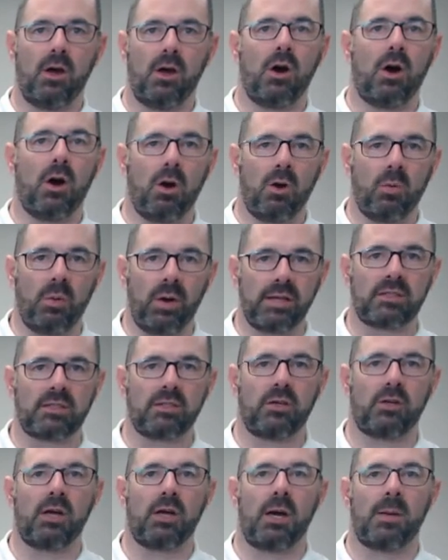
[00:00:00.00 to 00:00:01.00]
Always
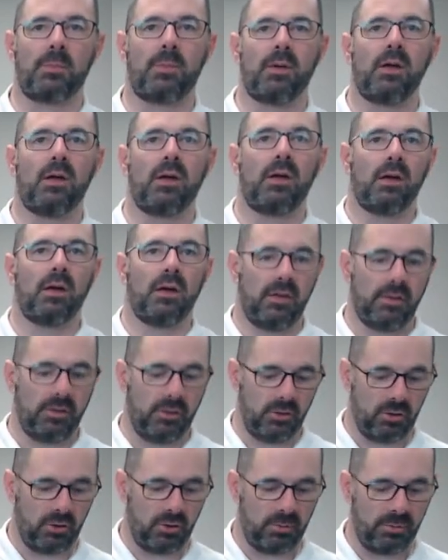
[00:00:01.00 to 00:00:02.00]
look up
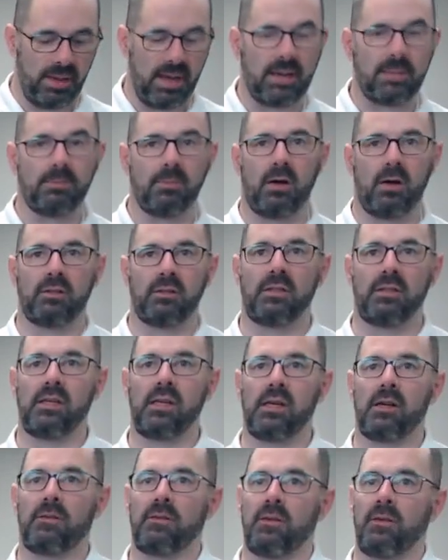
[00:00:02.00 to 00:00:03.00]
your make, model, and
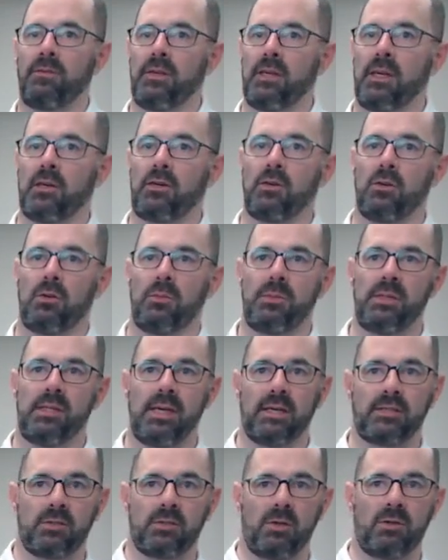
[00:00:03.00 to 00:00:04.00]
year of the vehicle being
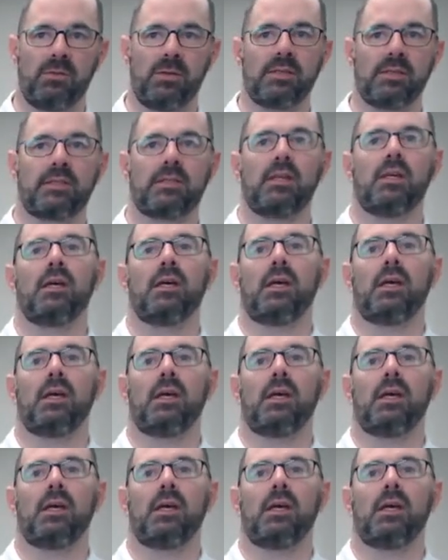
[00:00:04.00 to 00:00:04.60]
serviced